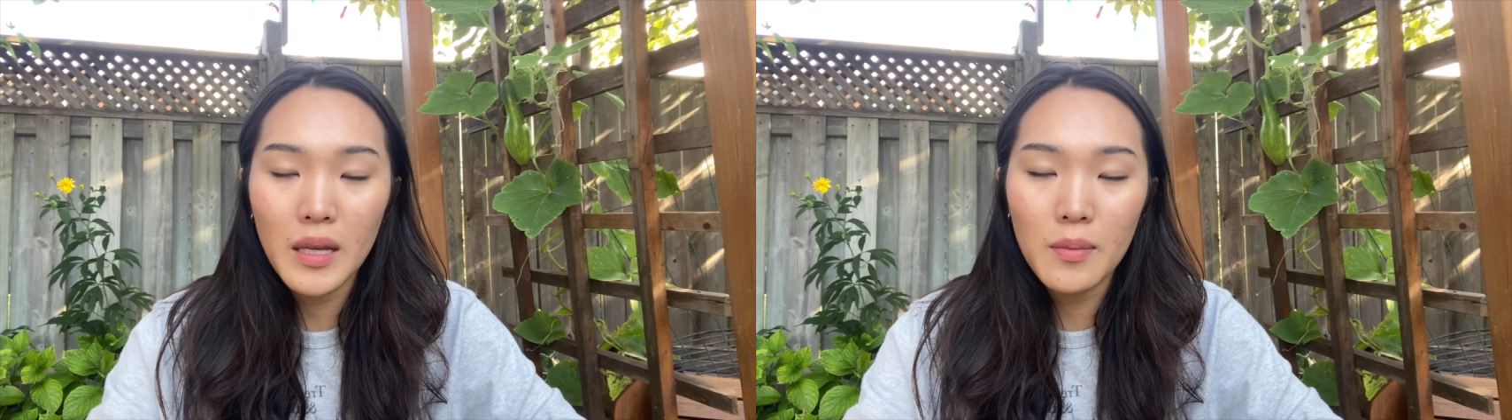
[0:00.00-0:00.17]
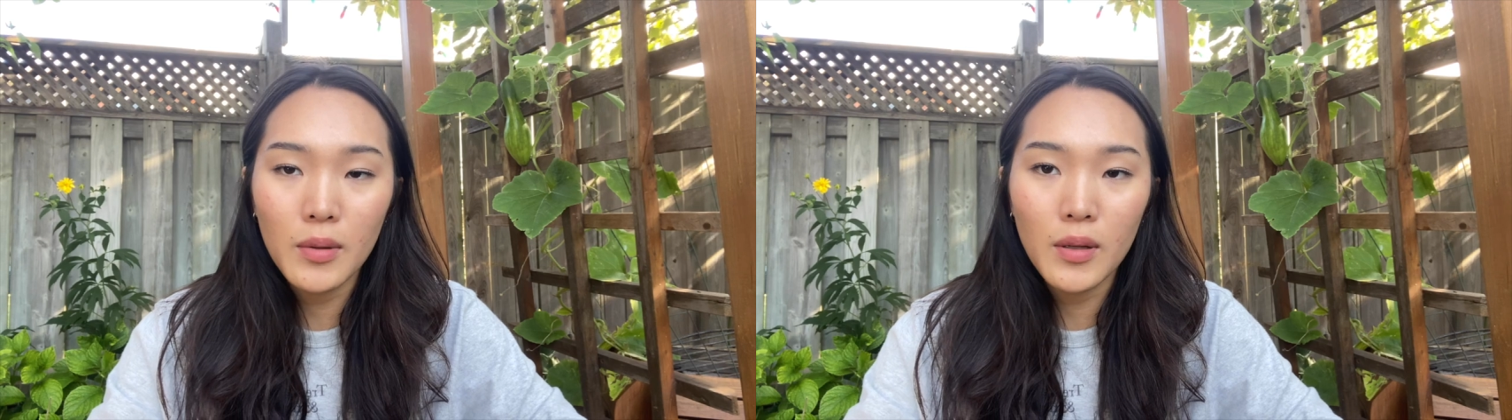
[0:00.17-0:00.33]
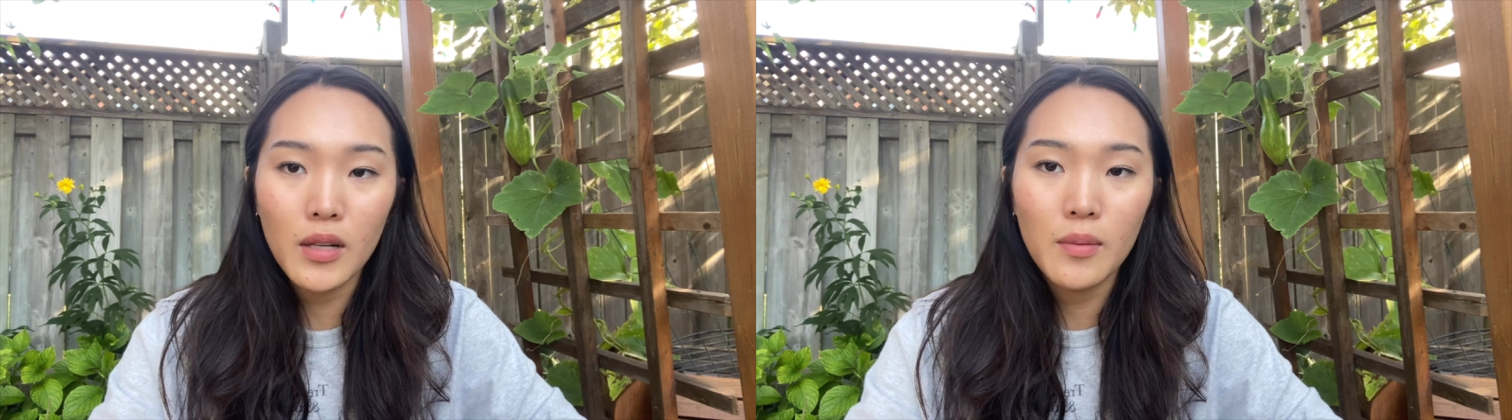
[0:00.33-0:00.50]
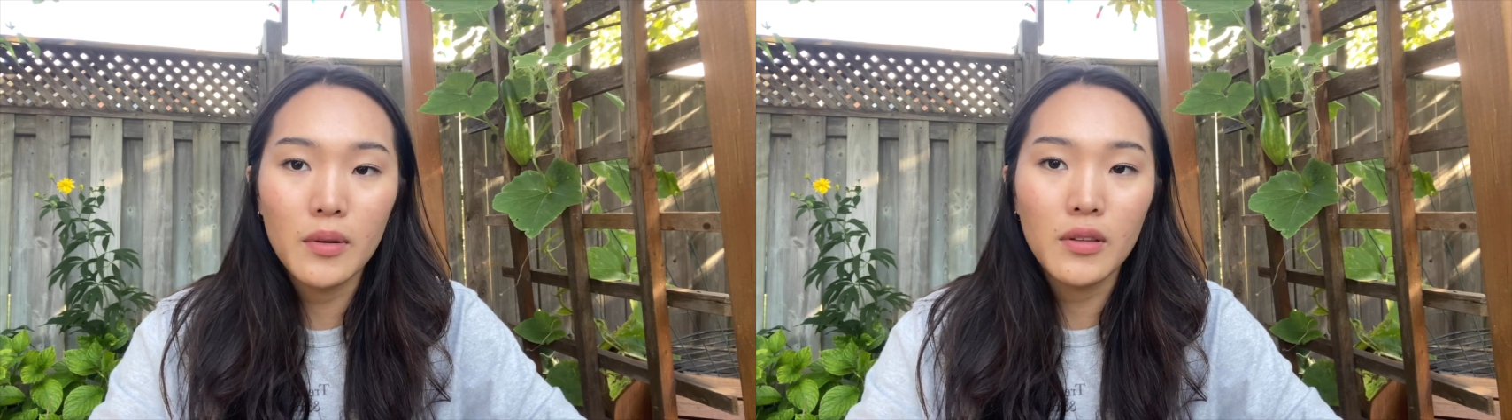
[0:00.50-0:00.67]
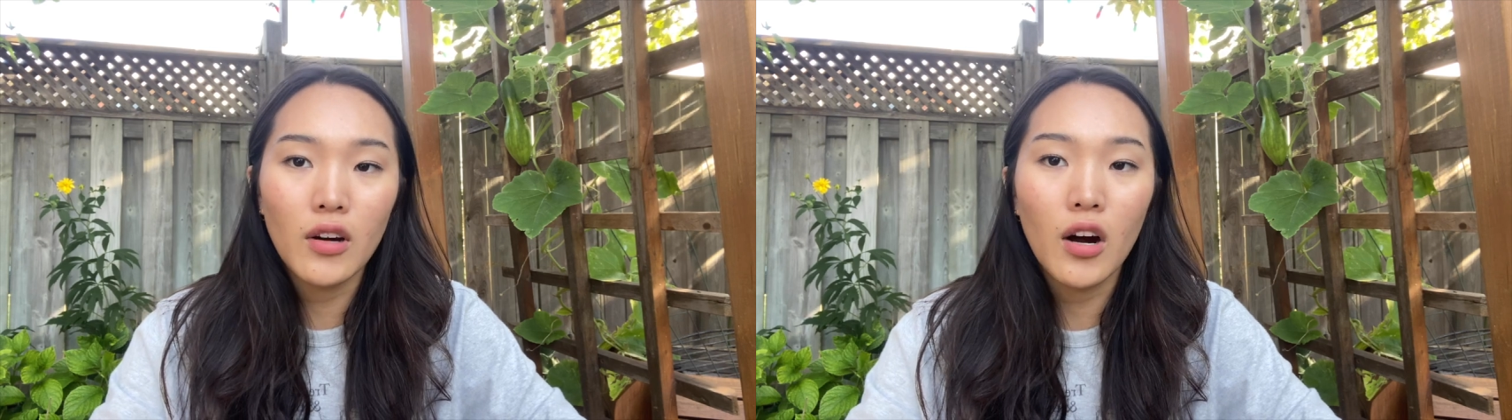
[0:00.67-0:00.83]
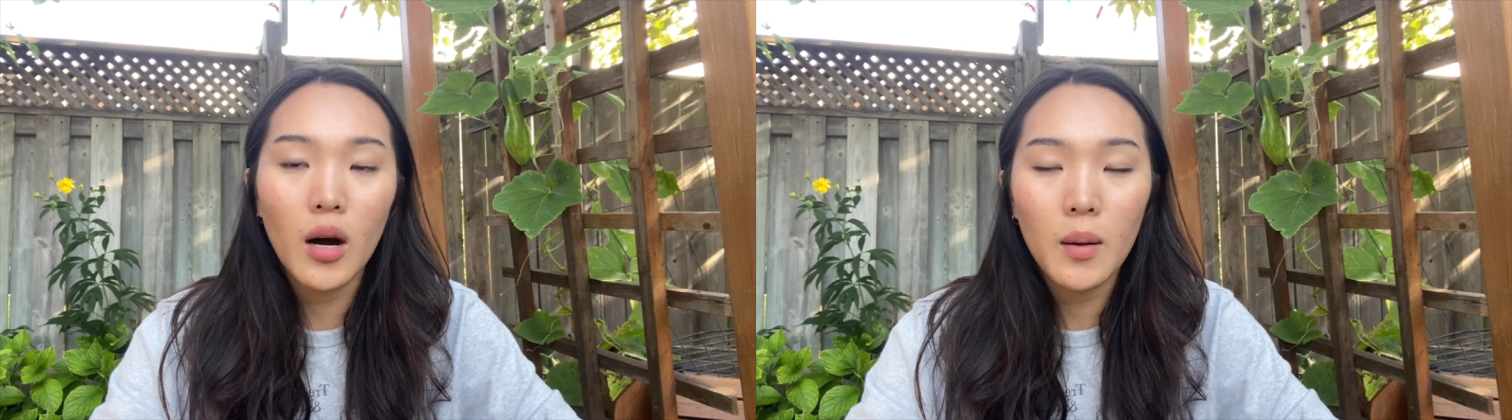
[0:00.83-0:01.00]
people of
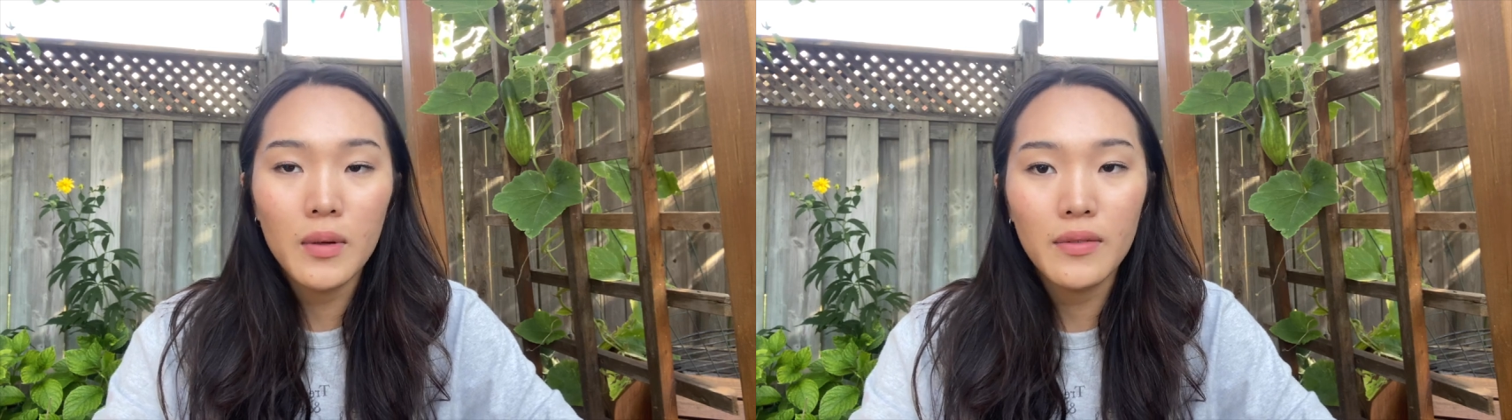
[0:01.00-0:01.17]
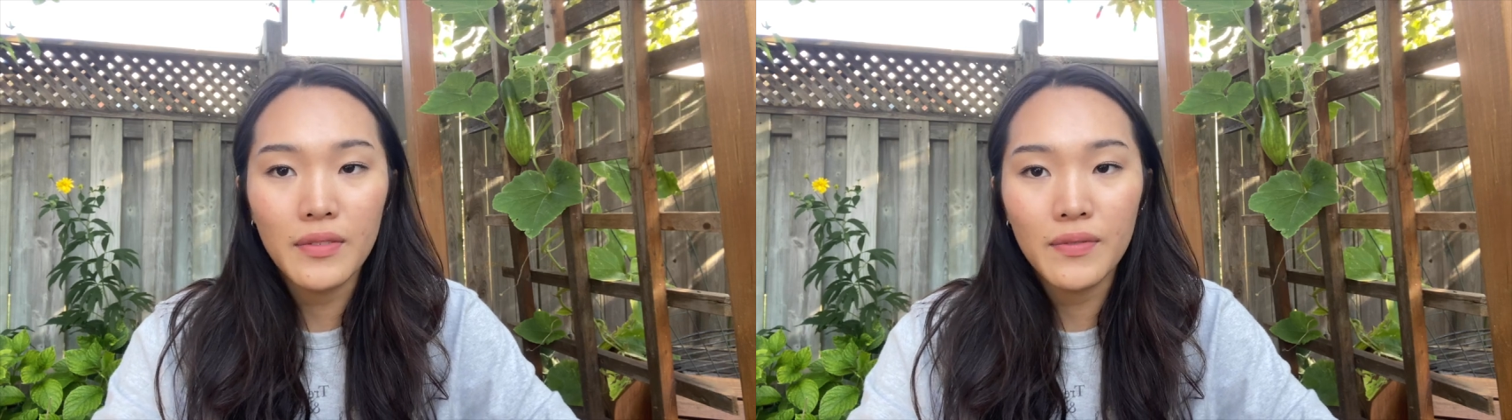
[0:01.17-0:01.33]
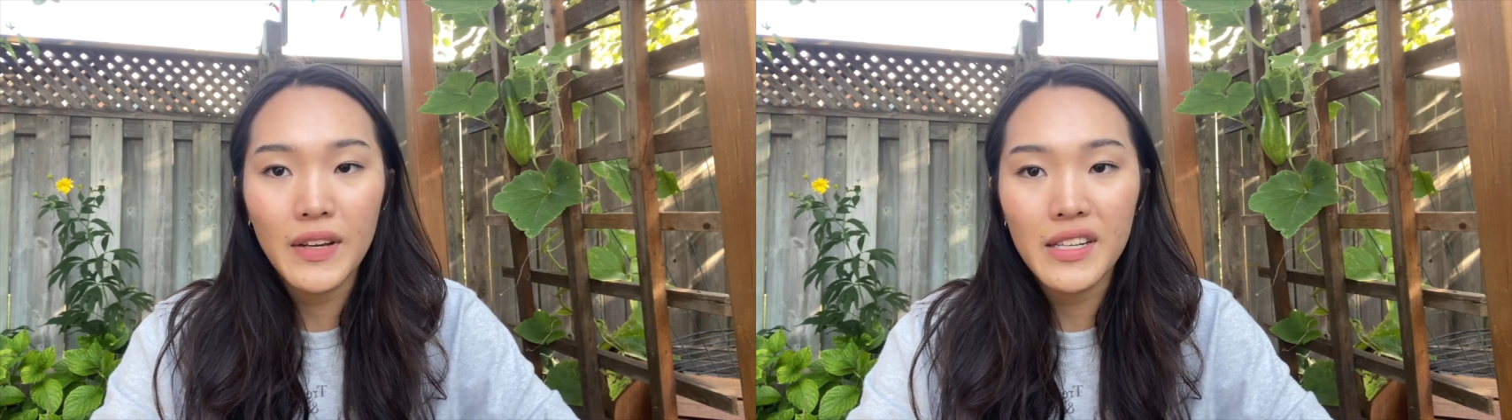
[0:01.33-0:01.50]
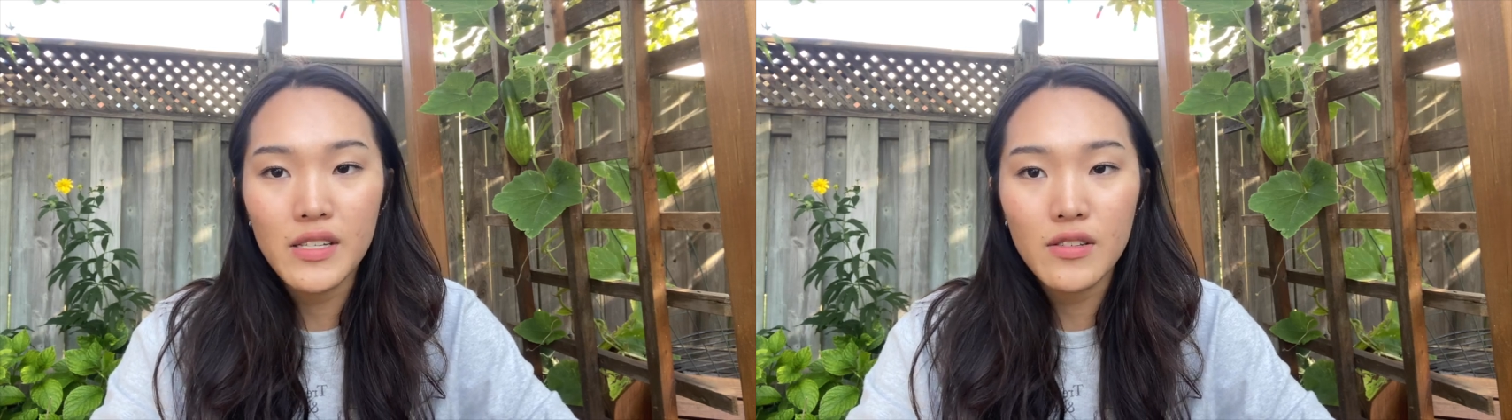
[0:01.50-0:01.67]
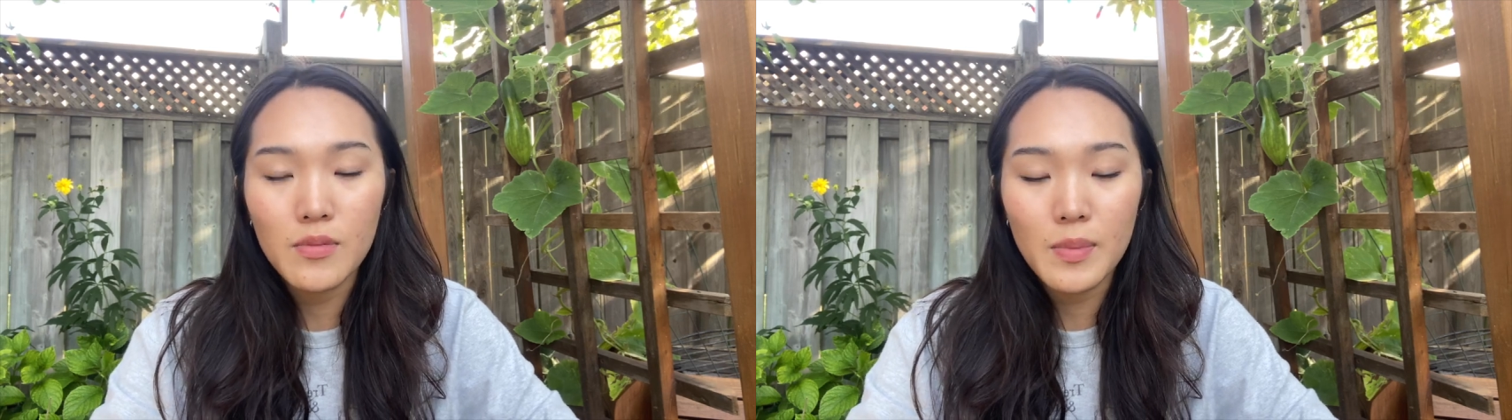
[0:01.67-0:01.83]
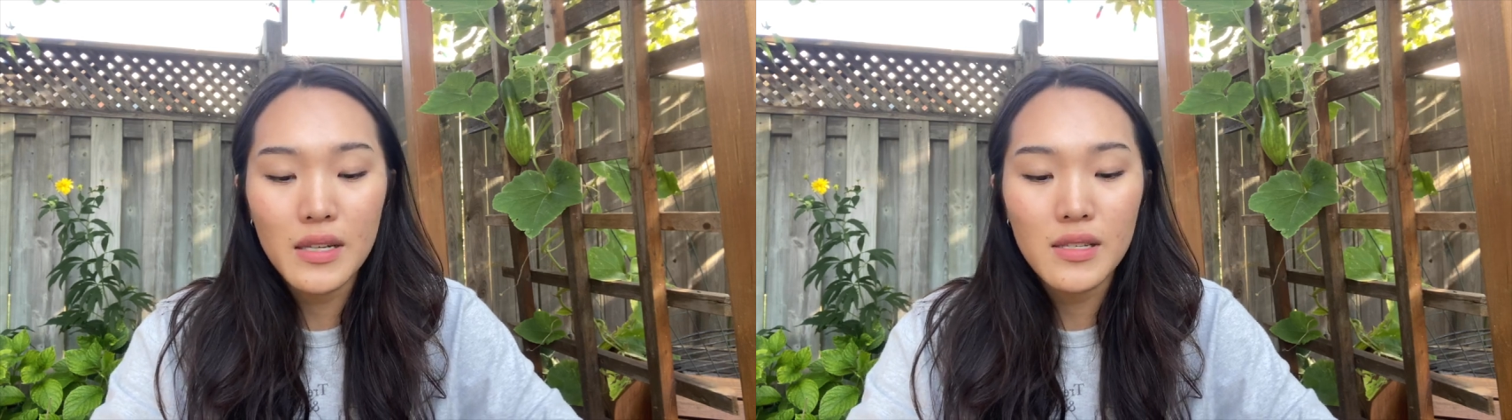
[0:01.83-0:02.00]
the harm of invasive
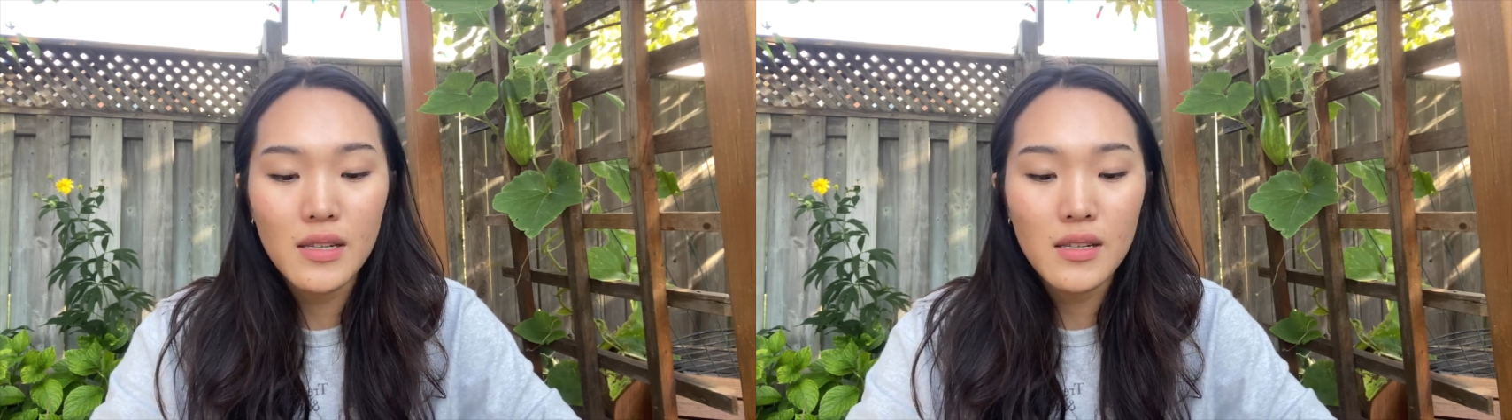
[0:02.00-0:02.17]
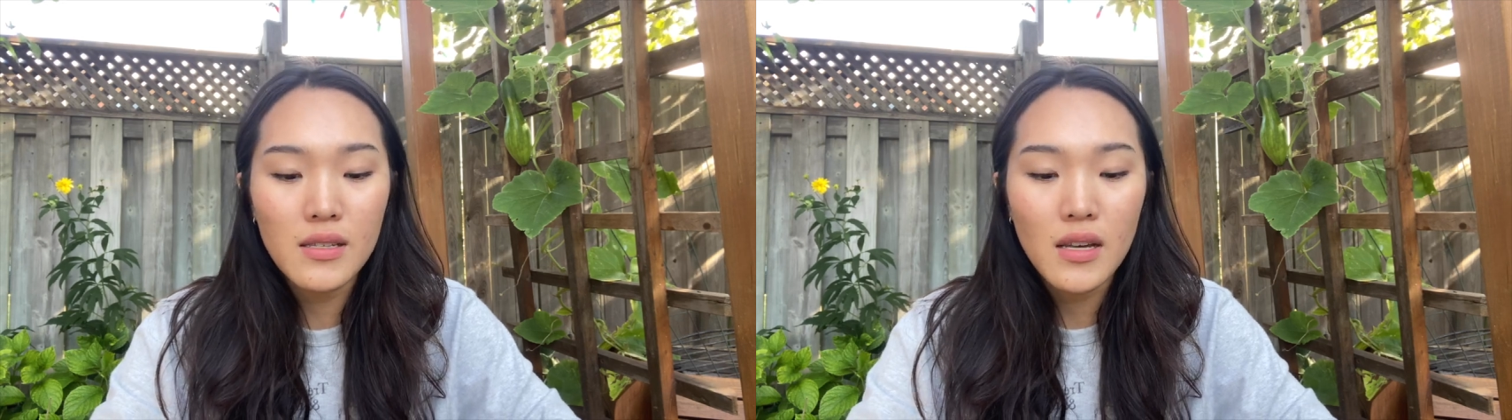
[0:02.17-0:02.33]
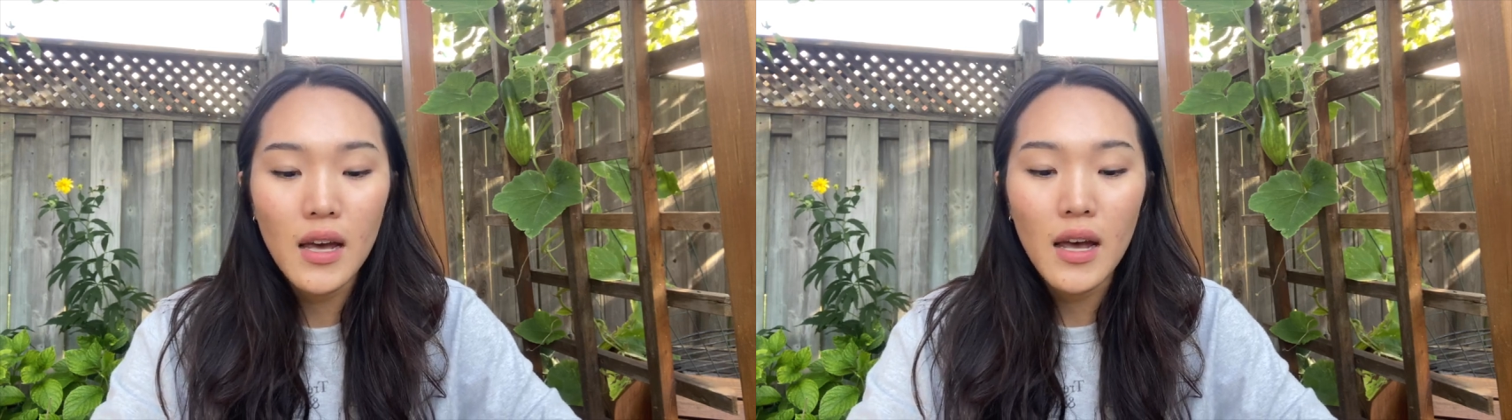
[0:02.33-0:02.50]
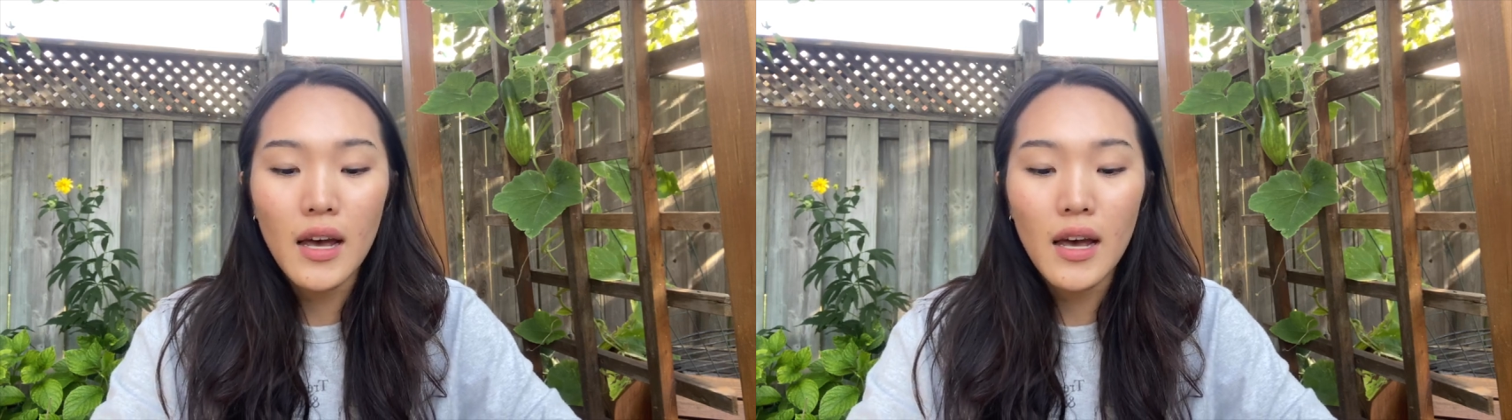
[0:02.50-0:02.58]
species